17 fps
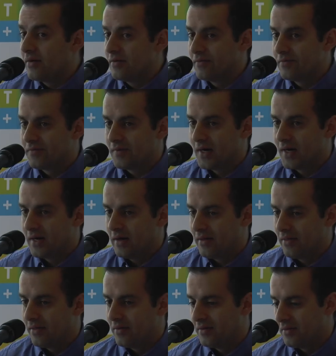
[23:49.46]
of
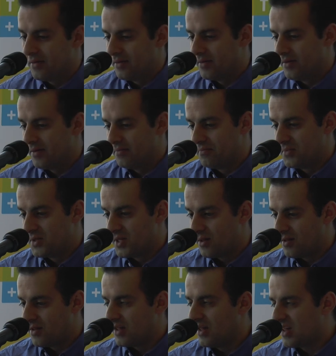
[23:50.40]
the
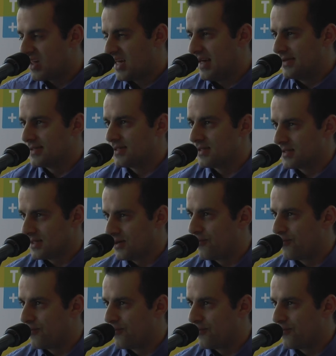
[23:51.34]
disease cases